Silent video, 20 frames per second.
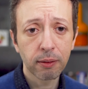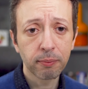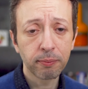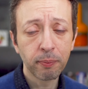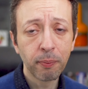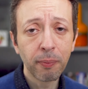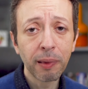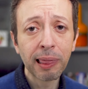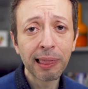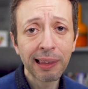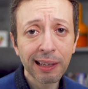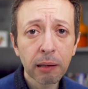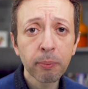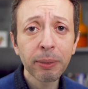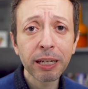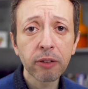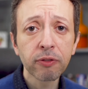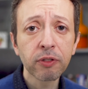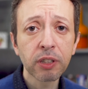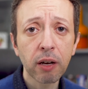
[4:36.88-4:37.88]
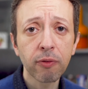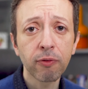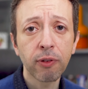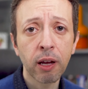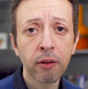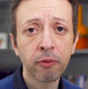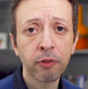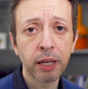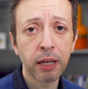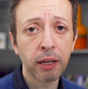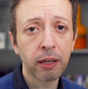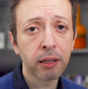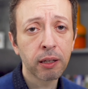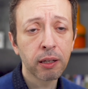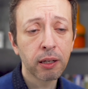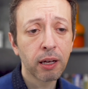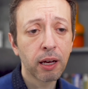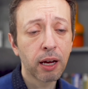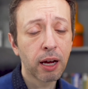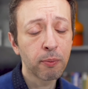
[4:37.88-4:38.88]
A little bit of tough love here.
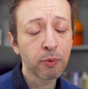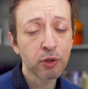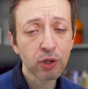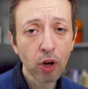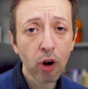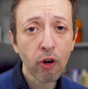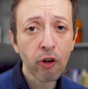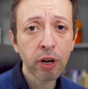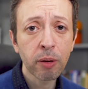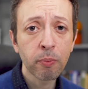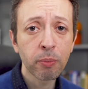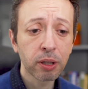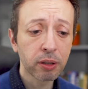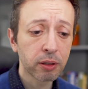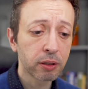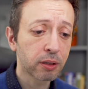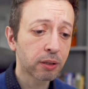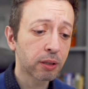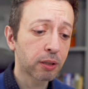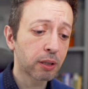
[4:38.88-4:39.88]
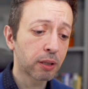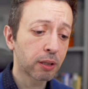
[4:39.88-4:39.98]
I'm sorry, but